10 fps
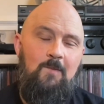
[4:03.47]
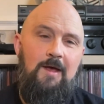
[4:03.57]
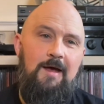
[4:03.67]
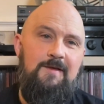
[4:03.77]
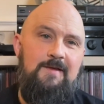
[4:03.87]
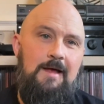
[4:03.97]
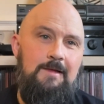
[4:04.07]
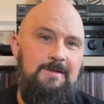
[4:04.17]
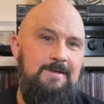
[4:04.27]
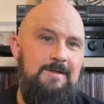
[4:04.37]
get a set
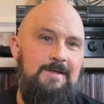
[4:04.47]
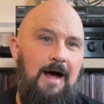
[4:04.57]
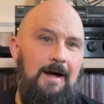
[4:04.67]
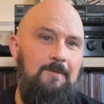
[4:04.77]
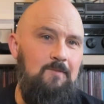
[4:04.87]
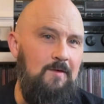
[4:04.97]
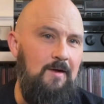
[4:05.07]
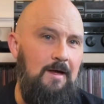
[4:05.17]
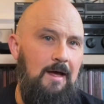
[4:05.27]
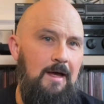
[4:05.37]
list timed
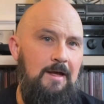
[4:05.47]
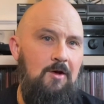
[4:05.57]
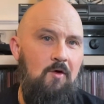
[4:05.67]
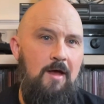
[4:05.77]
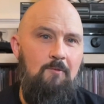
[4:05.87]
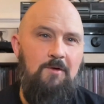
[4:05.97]
at any grade.